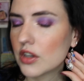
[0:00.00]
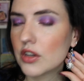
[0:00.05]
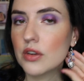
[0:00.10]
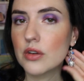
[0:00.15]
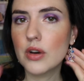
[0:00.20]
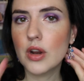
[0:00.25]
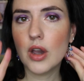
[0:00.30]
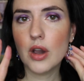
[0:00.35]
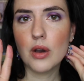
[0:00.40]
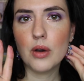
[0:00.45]
You
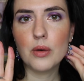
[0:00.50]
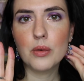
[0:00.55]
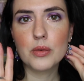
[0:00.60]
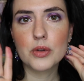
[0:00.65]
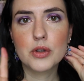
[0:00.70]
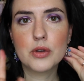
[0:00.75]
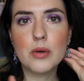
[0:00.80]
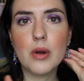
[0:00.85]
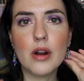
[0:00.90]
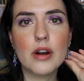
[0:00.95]
know,
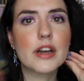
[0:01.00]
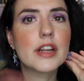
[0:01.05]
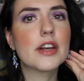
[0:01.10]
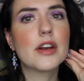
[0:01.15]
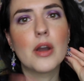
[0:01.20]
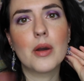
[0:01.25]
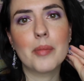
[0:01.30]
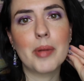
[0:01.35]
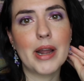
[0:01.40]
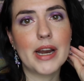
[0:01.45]
you already
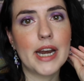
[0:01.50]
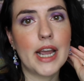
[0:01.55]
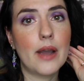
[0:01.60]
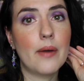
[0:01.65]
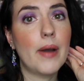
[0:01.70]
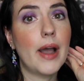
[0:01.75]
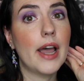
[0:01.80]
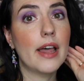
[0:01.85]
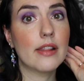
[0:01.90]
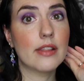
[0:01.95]
know by
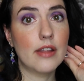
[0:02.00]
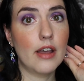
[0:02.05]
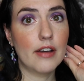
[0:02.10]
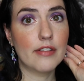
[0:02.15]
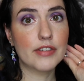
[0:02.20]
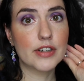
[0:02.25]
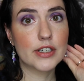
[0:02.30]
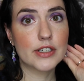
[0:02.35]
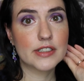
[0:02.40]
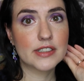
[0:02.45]
now, I
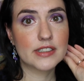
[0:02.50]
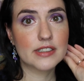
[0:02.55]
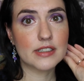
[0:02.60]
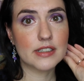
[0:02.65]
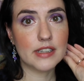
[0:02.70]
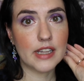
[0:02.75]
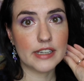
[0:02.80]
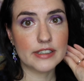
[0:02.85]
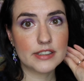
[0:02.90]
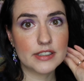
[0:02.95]
love a good
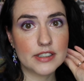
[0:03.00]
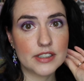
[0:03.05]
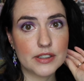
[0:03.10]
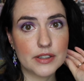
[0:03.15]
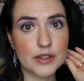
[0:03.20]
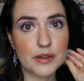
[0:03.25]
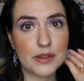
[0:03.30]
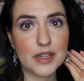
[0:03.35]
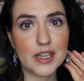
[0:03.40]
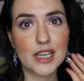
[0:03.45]

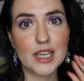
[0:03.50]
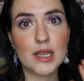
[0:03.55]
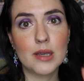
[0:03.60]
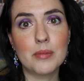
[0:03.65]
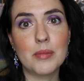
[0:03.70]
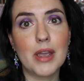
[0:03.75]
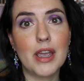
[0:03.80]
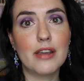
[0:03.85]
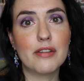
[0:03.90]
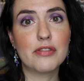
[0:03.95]
celestial
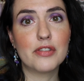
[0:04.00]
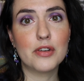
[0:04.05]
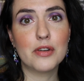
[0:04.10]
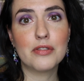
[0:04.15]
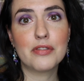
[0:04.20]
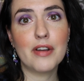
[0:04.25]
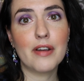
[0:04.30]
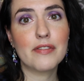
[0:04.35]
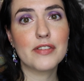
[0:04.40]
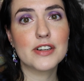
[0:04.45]
theme. If
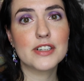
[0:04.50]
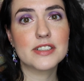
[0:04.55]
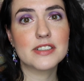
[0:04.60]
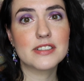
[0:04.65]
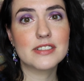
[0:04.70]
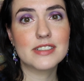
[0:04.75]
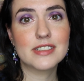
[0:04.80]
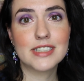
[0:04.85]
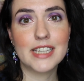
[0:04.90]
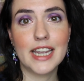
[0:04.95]
you've
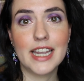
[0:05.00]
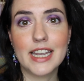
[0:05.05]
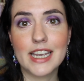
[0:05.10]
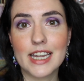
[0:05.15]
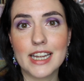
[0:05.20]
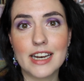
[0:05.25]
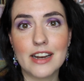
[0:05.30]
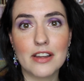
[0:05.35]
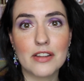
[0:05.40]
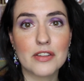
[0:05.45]
ever
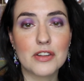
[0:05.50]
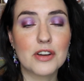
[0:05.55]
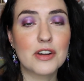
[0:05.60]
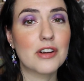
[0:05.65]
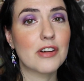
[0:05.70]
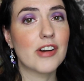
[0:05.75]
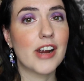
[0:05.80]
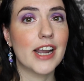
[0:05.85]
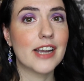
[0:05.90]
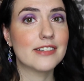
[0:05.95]
taken a look
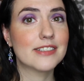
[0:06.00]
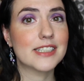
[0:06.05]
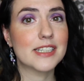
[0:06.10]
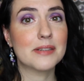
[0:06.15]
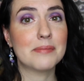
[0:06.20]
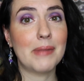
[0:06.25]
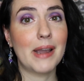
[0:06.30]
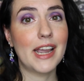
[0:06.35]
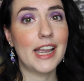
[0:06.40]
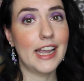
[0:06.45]
around
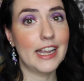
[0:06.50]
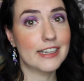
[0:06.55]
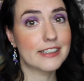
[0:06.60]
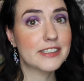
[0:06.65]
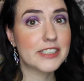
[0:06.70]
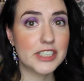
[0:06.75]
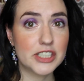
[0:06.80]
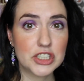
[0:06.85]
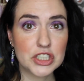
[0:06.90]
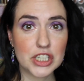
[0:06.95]
in my
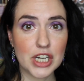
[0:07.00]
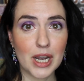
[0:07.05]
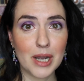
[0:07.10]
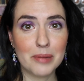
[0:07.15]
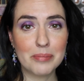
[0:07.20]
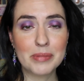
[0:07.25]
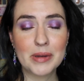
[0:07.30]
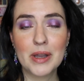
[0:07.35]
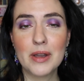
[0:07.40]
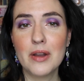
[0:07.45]
Etsy
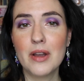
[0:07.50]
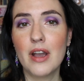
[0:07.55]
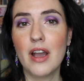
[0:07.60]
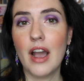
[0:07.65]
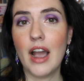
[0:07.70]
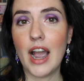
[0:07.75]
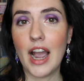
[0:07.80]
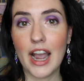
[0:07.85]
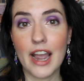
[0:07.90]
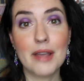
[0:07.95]
shop,
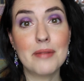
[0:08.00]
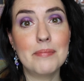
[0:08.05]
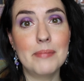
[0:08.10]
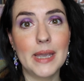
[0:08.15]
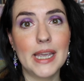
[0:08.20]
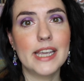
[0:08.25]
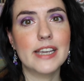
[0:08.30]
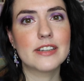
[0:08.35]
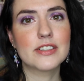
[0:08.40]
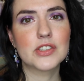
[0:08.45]
I
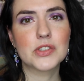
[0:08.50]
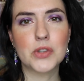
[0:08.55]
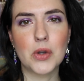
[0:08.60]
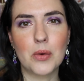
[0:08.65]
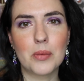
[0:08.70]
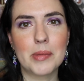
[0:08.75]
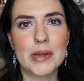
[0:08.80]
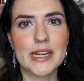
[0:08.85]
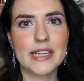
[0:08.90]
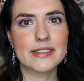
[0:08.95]
make
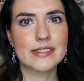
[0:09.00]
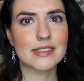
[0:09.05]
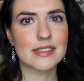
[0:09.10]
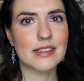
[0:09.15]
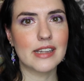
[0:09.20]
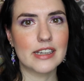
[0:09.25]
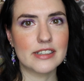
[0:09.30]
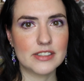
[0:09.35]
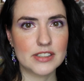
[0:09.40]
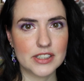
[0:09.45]
so many
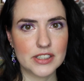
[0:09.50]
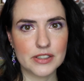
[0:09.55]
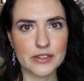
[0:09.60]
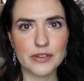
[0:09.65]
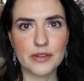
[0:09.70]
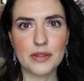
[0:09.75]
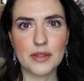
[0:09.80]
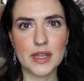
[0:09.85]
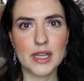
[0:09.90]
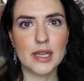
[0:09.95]

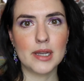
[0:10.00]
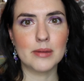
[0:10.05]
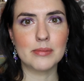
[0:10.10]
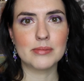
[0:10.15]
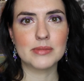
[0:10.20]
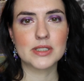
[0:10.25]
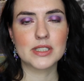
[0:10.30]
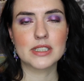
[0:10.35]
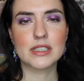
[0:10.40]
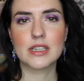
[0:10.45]
celestial
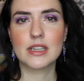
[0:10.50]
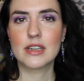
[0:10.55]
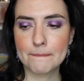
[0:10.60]
themed